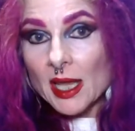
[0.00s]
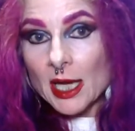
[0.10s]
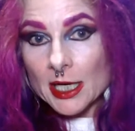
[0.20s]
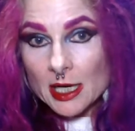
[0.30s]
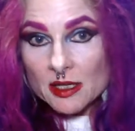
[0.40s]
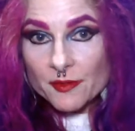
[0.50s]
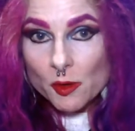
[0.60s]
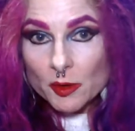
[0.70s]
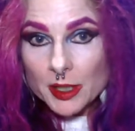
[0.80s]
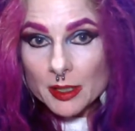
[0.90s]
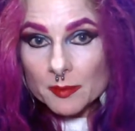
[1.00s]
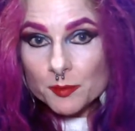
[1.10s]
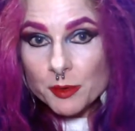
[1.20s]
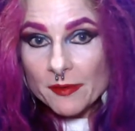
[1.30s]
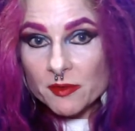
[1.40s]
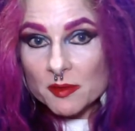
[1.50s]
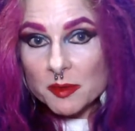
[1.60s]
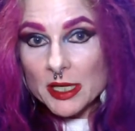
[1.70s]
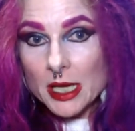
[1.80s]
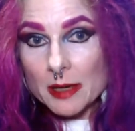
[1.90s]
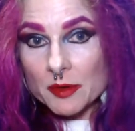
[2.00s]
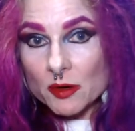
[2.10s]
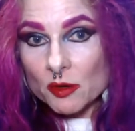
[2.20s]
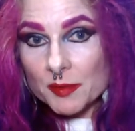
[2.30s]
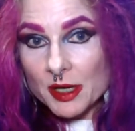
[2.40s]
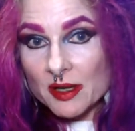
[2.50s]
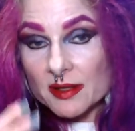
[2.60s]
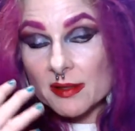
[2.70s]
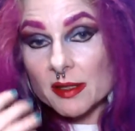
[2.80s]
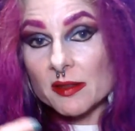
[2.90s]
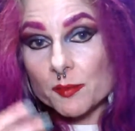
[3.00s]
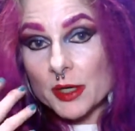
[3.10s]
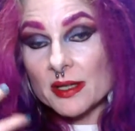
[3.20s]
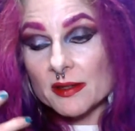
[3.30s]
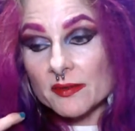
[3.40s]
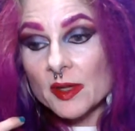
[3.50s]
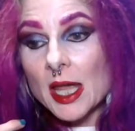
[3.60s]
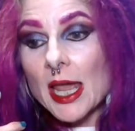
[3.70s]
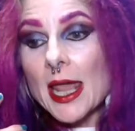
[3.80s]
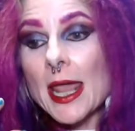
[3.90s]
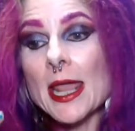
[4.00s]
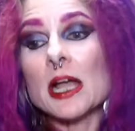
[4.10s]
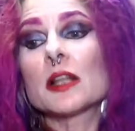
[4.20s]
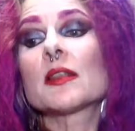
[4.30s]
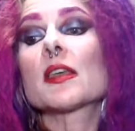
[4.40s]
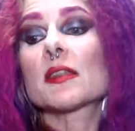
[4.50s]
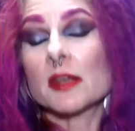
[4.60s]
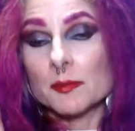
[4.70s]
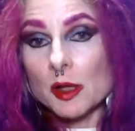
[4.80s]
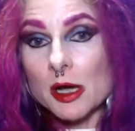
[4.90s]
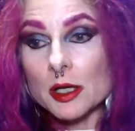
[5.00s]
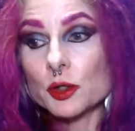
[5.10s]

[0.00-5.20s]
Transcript: an exfoliant, preferably chemical because it's less abrasive, and sunblock.